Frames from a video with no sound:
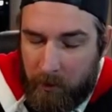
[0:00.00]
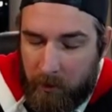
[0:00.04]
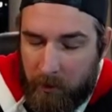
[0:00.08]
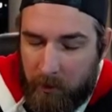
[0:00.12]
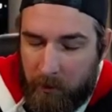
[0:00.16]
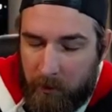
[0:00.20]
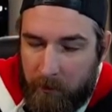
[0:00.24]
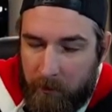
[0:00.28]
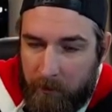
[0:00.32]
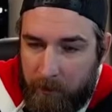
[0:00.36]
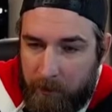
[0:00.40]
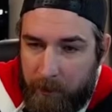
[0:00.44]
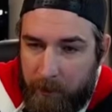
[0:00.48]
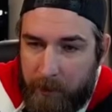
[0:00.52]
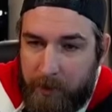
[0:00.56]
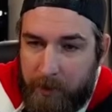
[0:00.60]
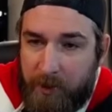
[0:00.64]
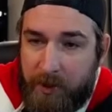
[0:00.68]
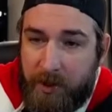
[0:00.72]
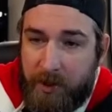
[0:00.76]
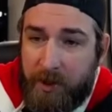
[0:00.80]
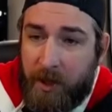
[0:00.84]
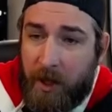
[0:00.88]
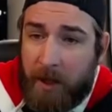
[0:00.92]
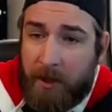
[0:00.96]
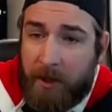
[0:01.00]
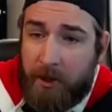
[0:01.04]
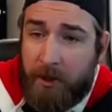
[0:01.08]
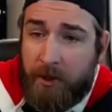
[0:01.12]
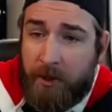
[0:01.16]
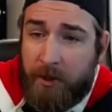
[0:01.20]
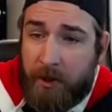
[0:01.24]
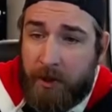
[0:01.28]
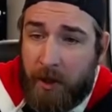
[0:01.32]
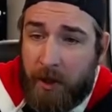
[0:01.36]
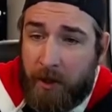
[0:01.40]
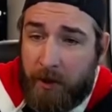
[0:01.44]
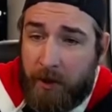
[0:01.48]
No, but CIG
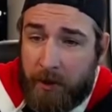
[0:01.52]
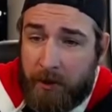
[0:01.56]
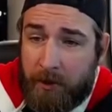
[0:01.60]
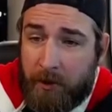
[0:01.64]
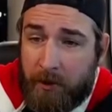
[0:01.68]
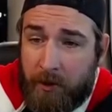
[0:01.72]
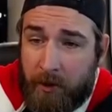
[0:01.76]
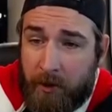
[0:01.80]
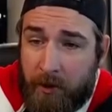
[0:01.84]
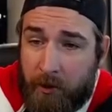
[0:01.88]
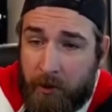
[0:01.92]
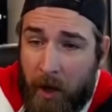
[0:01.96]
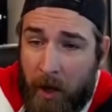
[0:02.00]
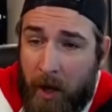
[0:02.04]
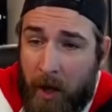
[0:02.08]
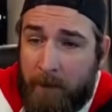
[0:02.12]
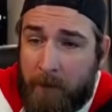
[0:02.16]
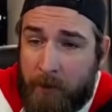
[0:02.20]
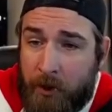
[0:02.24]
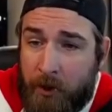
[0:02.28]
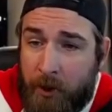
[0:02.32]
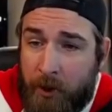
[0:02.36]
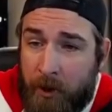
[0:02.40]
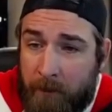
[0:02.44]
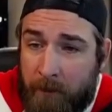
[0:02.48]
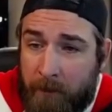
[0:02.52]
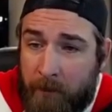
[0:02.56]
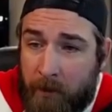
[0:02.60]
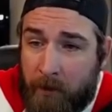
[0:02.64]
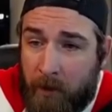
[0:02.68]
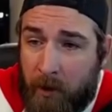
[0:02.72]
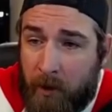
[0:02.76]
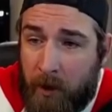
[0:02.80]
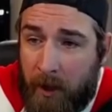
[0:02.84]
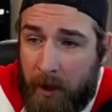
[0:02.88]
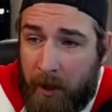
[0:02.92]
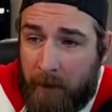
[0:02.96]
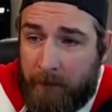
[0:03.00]
said this is a dropship, drop yeah. ship,
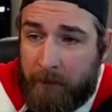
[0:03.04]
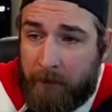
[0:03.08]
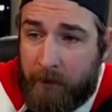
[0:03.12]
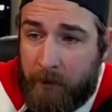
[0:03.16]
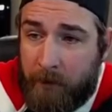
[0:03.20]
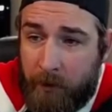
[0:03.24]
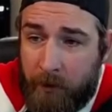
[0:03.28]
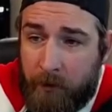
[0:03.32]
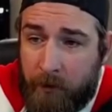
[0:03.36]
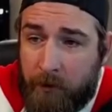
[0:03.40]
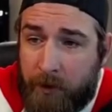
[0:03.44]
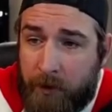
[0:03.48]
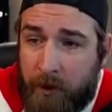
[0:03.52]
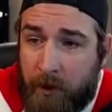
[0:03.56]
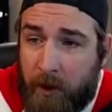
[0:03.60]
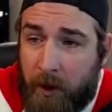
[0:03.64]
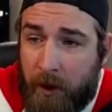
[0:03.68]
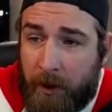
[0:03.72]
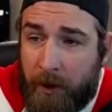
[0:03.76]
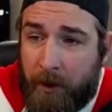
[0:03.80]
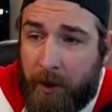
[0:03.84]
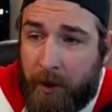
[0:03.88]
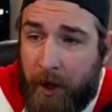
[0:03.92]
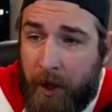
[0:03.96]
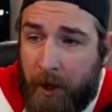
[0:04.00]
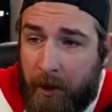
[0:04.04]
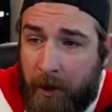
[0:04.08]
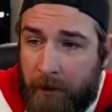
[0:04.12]
so I have to use it like that.